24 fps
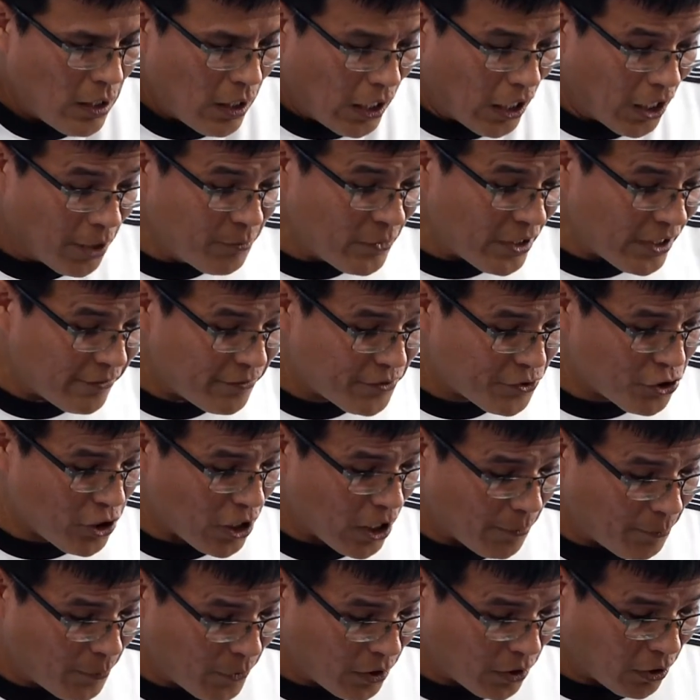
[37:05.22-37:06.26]
On
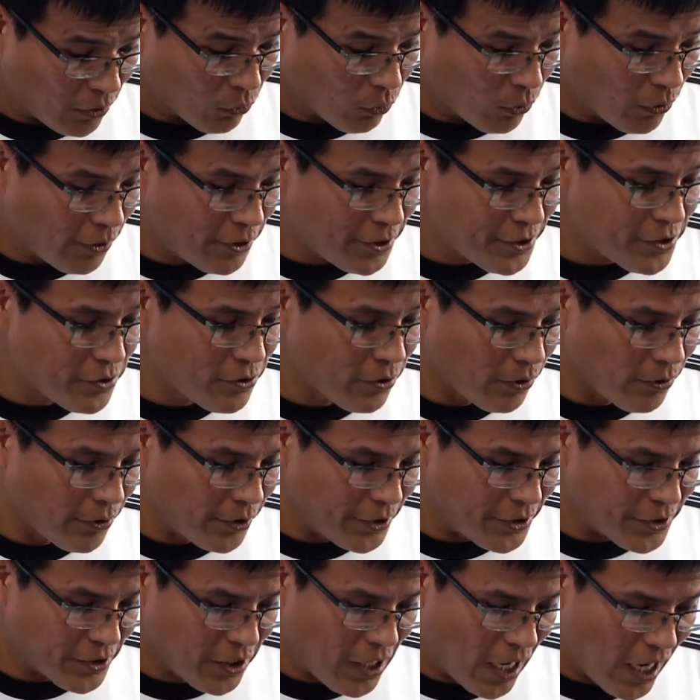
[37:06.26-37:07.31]
eavesdropping on rare
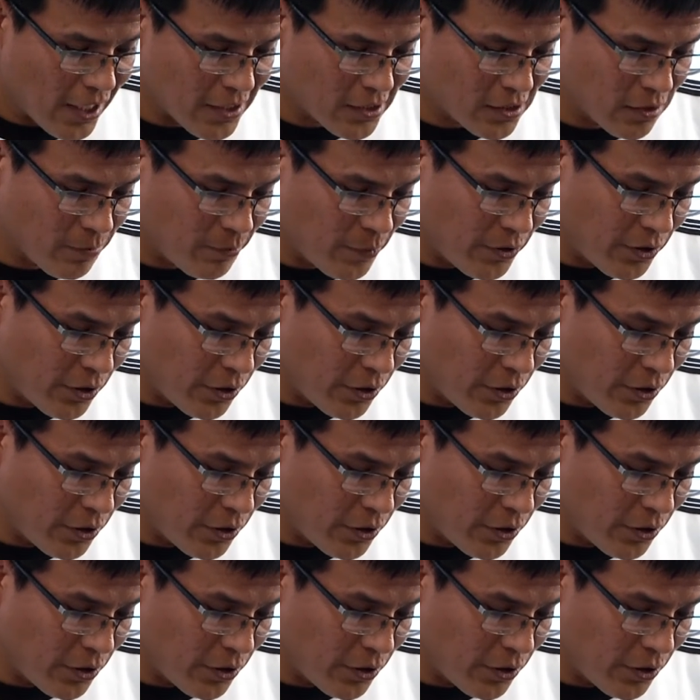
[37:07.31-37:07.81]
stories, gossip,